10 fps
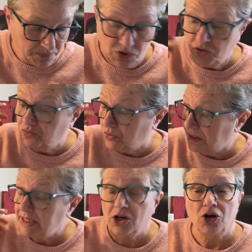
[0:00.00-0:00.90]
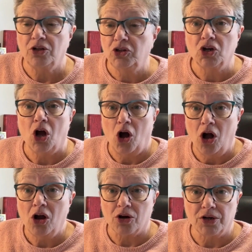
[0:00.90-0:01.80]
you've really got to look
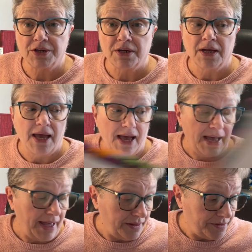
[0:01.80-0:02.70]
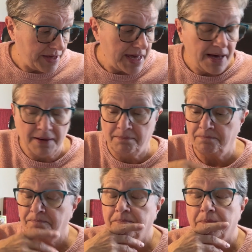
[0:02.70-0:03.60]
hard at the